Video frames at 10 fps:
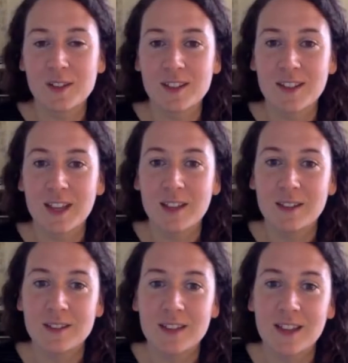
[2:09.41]
that
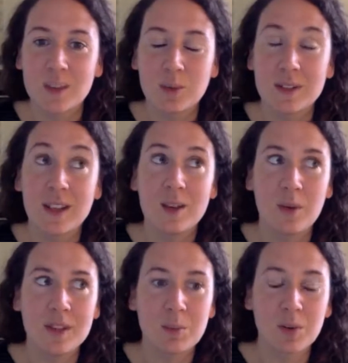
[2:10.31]
take
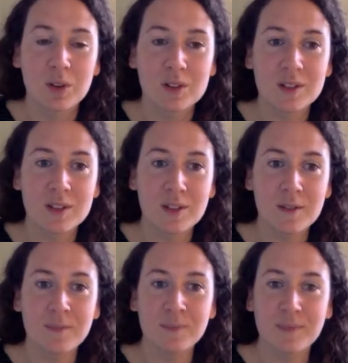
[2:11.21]
waste products. So
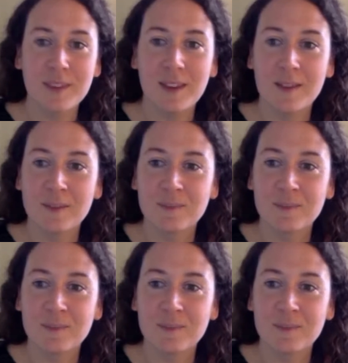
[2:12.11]
yeah,